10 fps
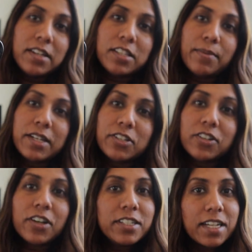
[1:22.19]
So make sure
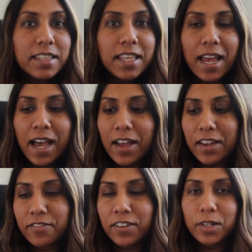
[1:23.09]
to go check that out
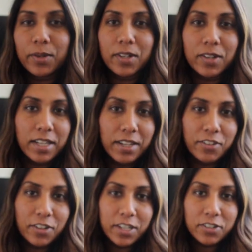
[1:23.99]
and follow along
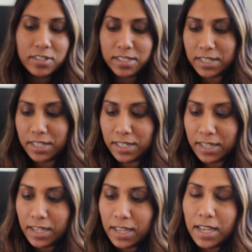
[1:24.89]
if you're interested.
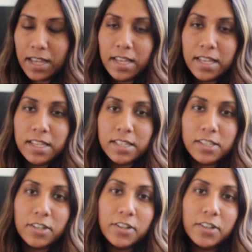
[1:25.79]

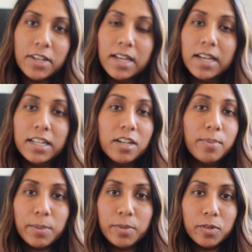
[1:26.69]
So a lot of
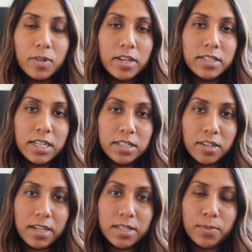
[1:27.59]
people on
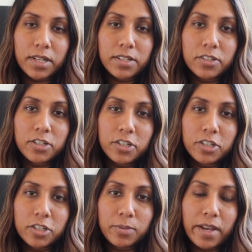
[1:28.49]
TikTok as well as on
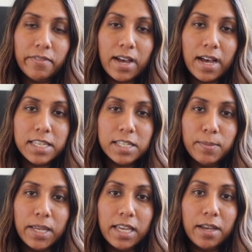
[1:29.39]
YouTube have asked
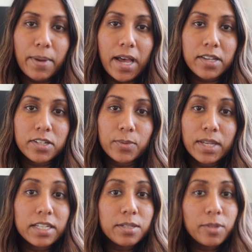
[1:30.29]
me about
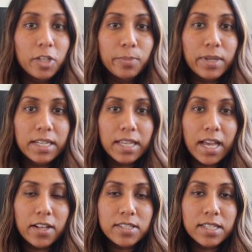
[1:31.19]
doing a diploma in
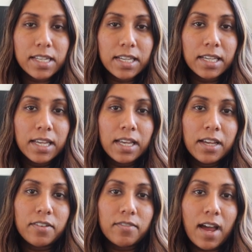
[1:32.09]
counselling
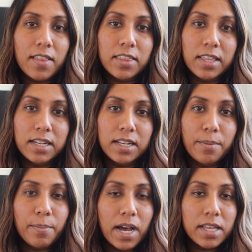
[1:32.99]
rather than
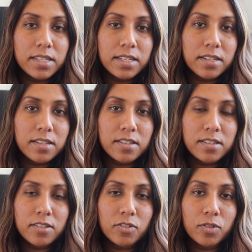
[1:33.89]
a
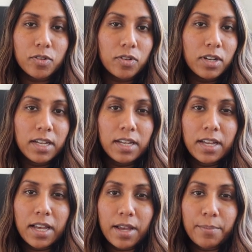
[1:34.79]
master's or
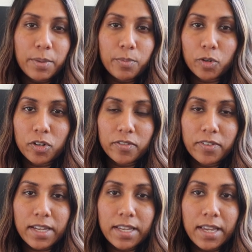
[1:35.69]
a bit more of
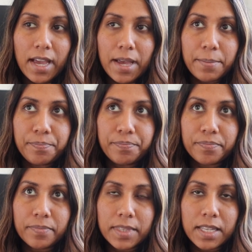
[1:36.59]

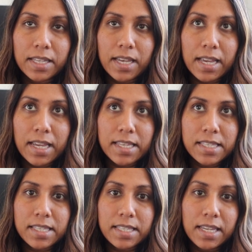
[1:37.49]
a I
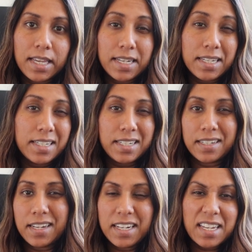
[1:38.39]
guess
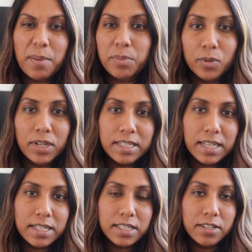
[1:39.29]
in-depth or
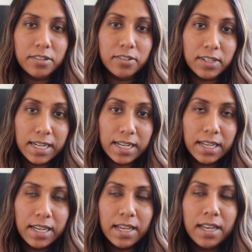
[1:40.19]
intense
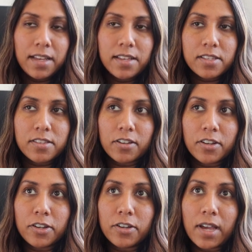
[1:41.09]
degree. So
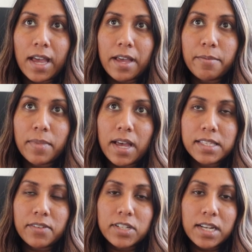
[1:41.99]

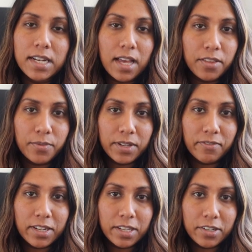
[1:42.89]
as I've shared in other
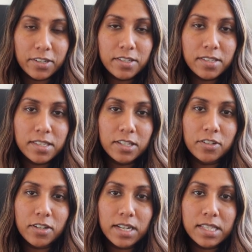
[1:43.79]
videos, you
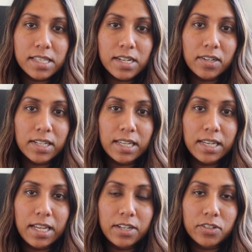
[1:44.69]
don't necessarily
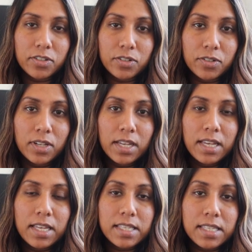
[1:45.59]
need to
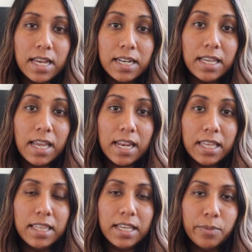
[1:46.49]
study
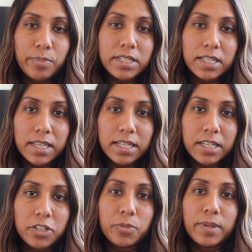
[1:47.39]
anything in
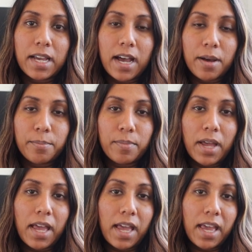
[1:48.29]
particular to
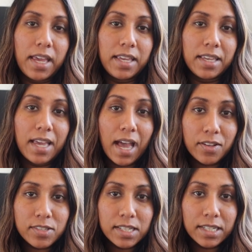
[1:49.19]
become a
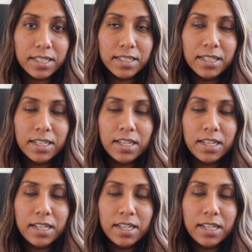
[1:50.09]
counsellor.